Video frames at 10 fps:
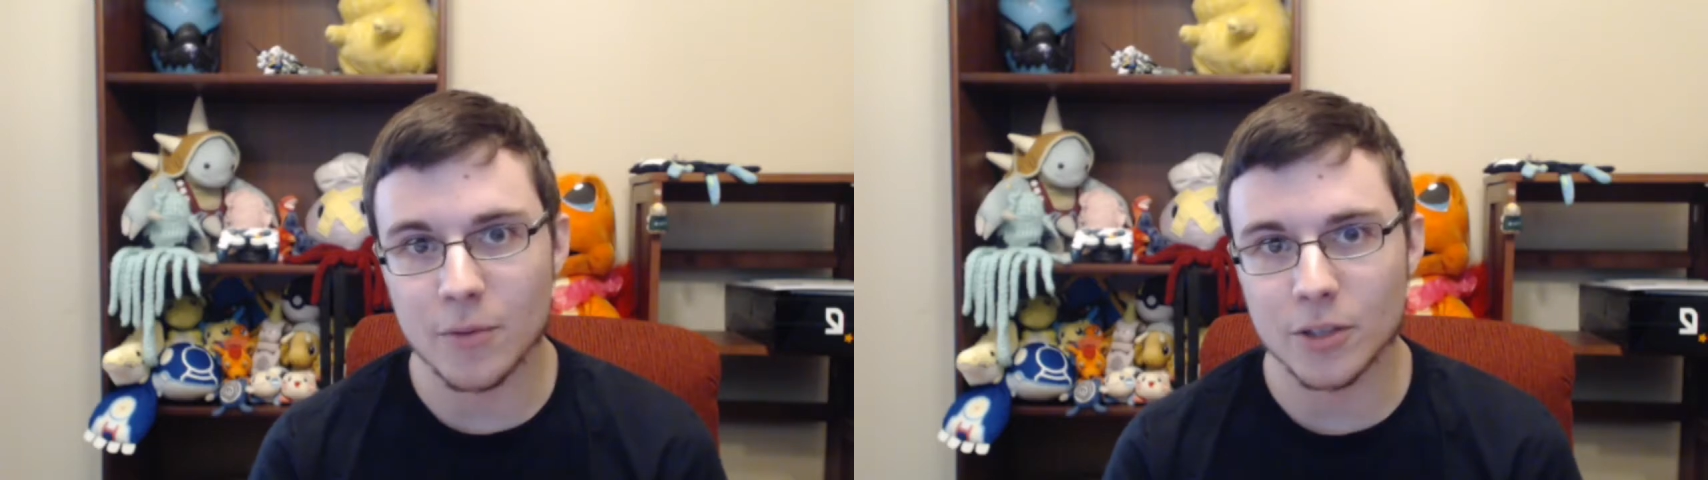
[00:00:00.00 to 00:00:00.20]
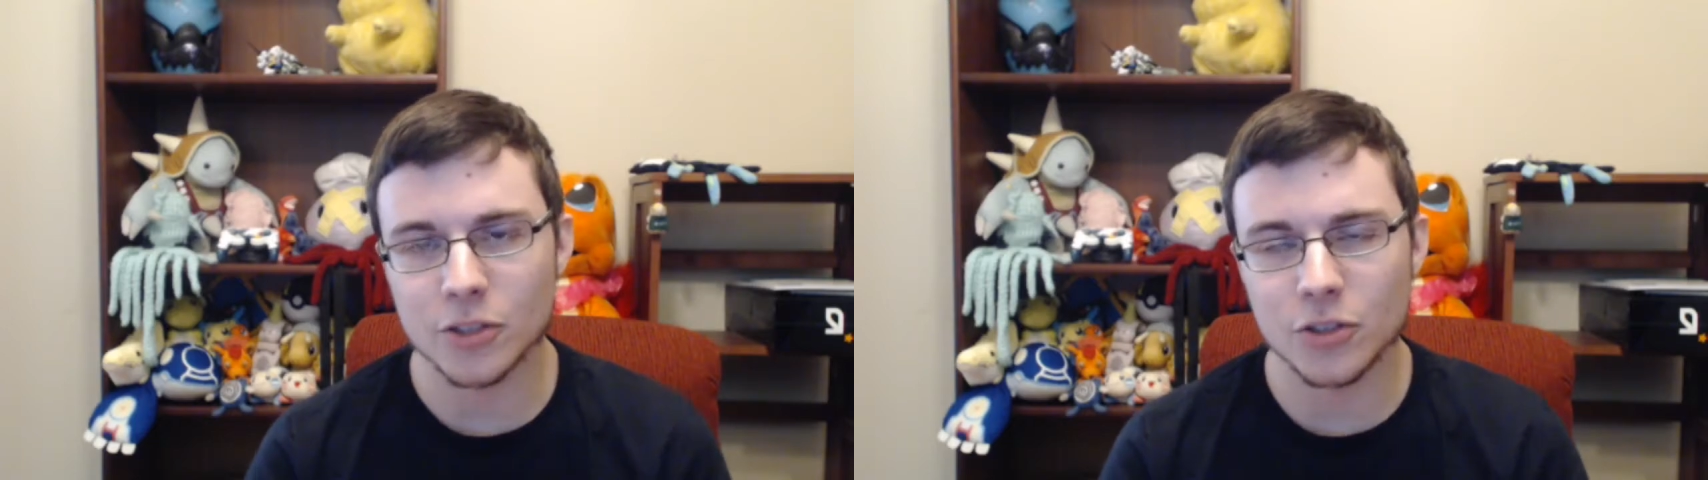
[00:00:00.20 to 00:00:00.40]

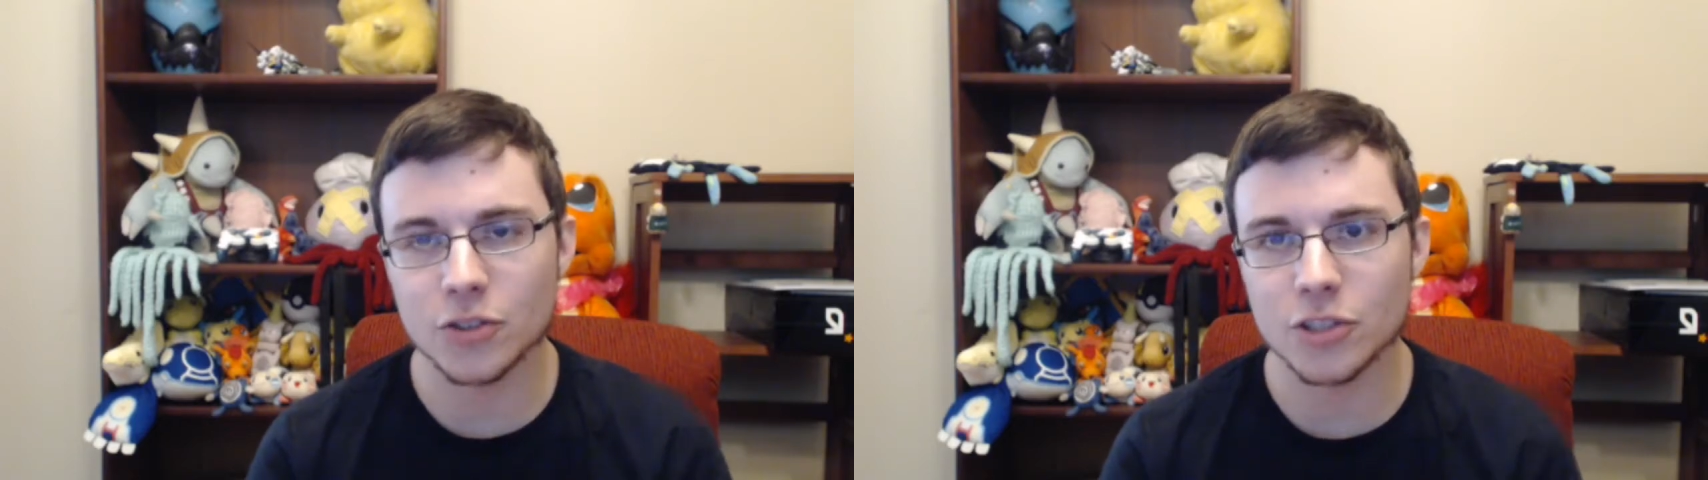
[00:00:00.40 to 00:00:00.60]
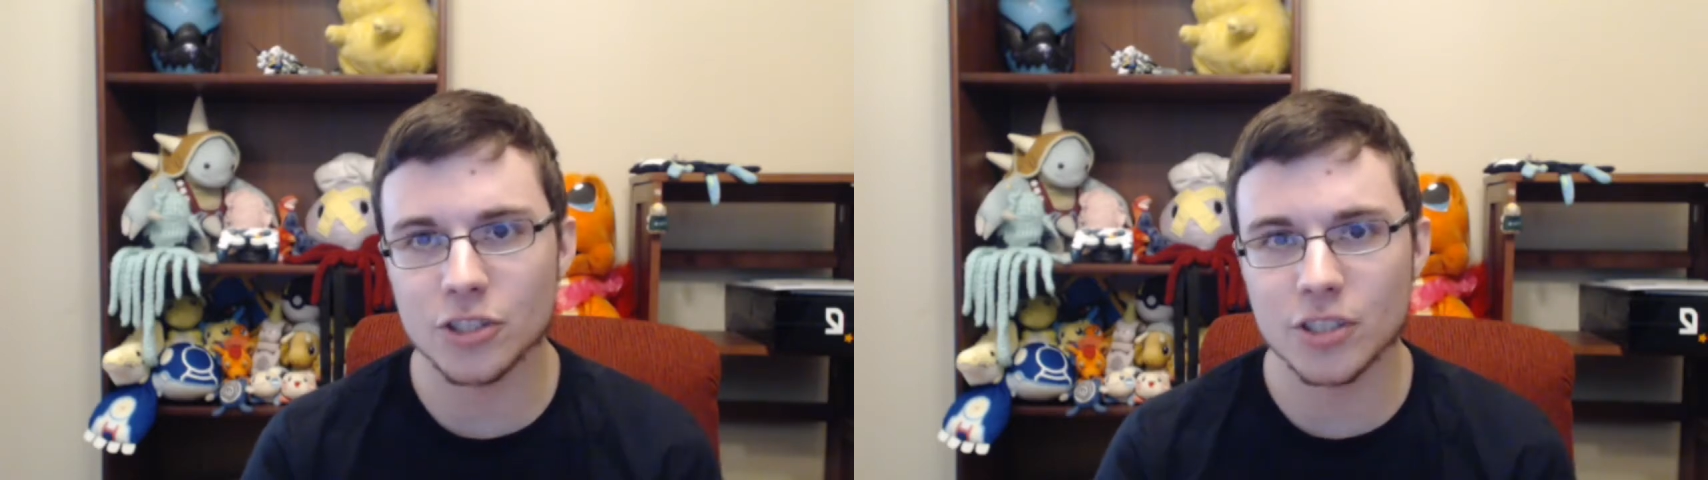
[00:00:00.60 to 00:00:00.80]
which will
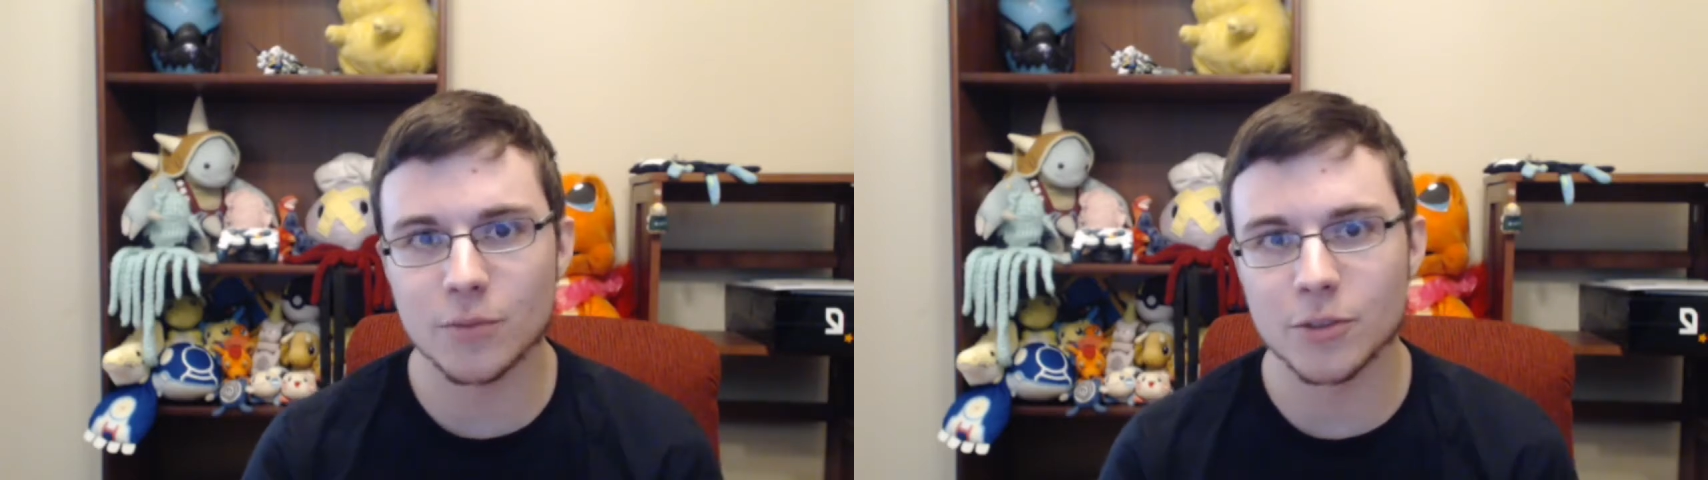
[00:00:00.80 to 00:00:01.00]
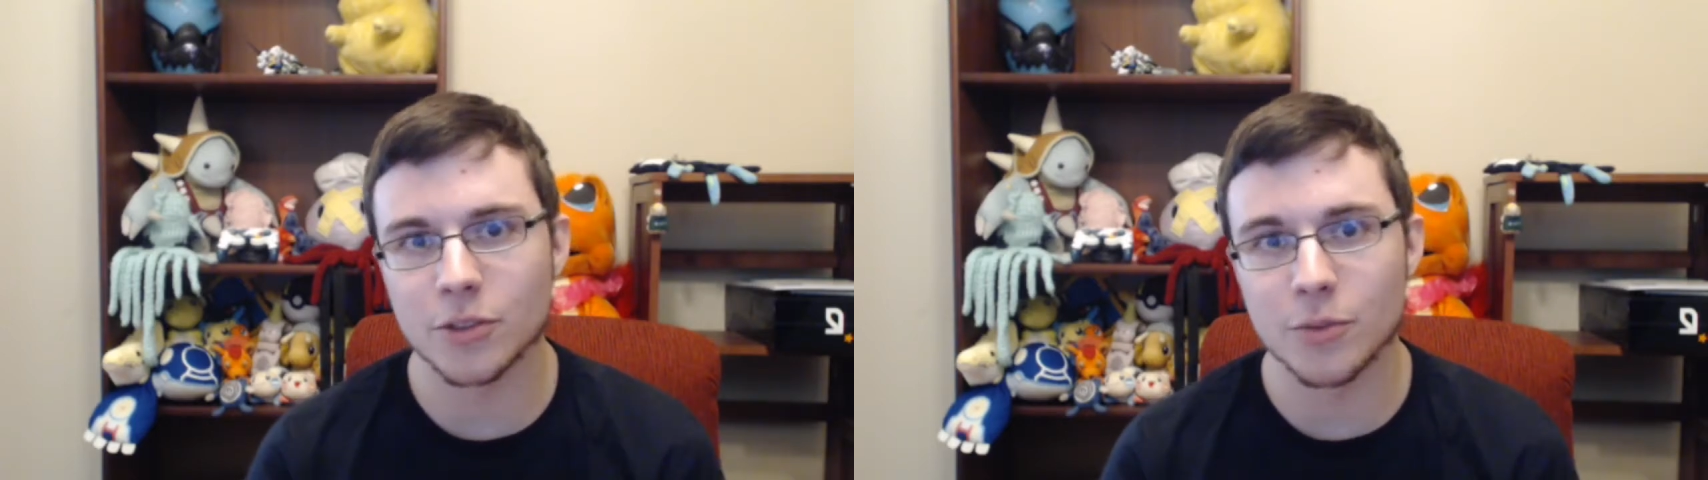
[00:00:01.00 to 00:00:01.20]
usually just come
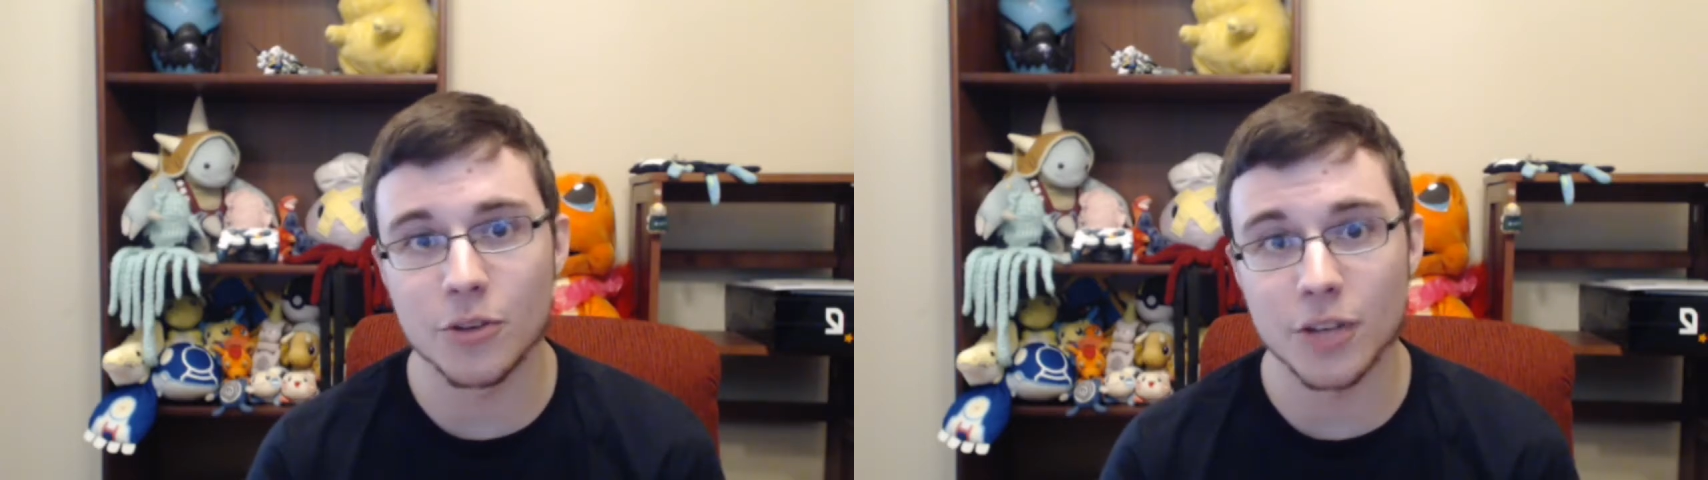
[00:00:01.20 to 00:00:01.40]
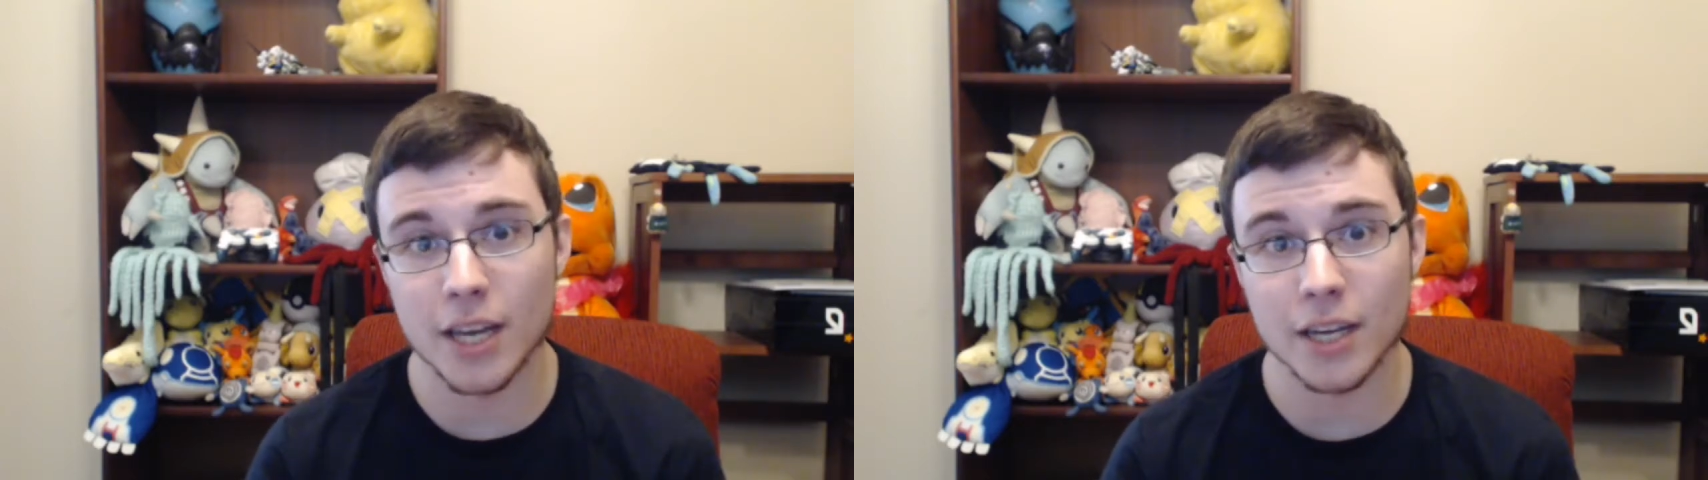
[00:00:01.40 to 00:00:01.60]
to
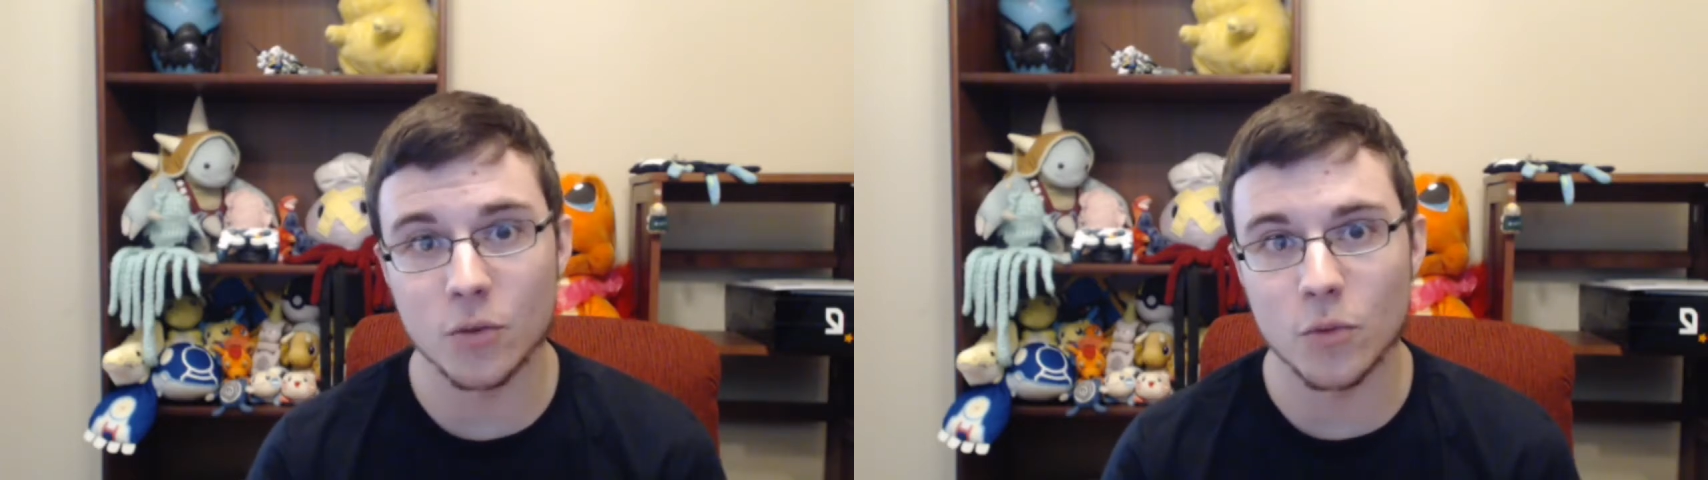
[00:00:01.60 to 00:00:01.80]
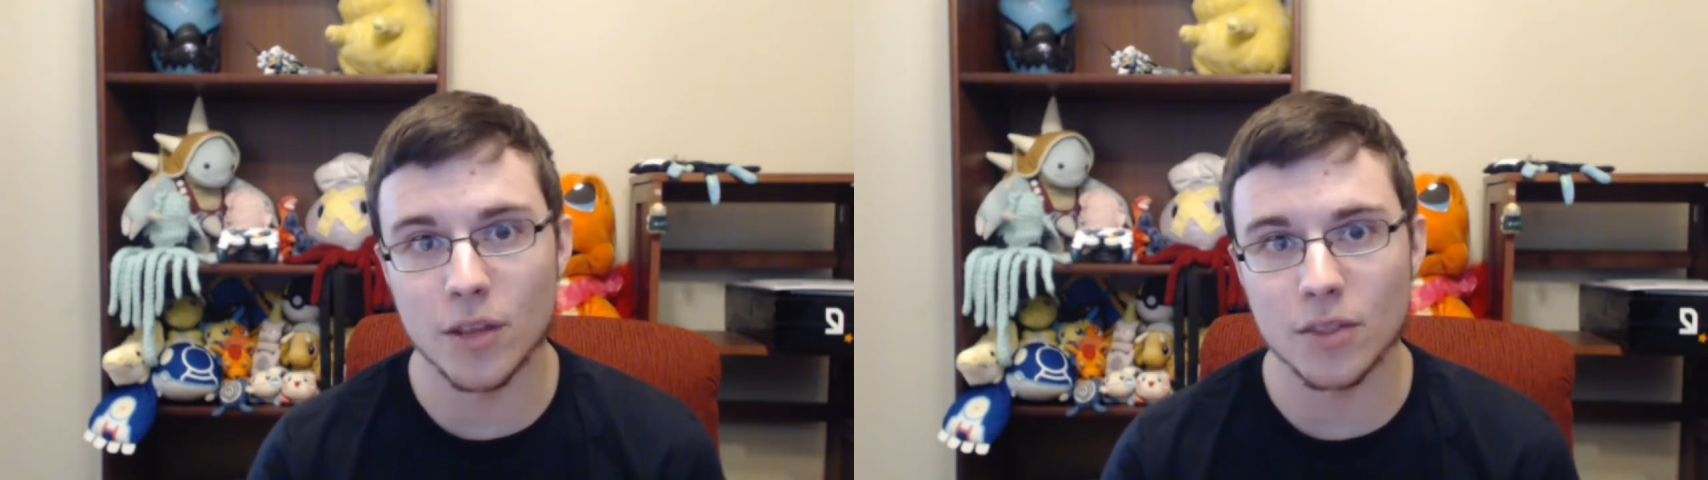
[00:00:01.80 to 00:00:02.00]
communicating
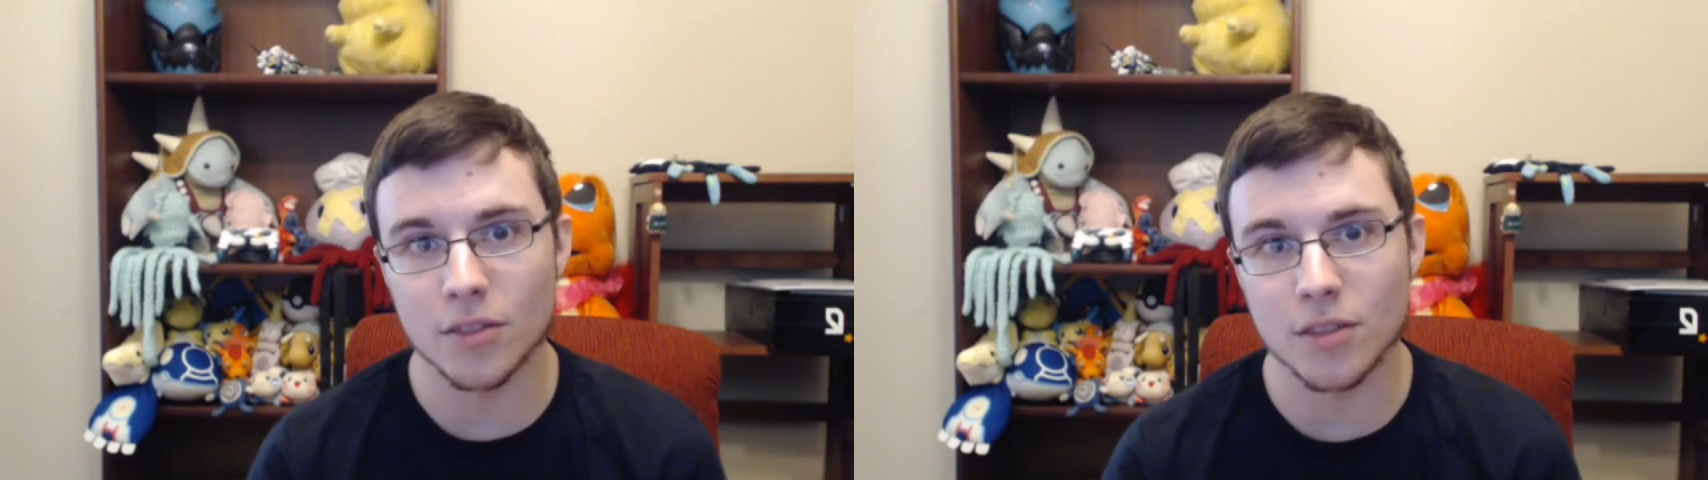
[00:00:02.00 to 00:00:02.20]
with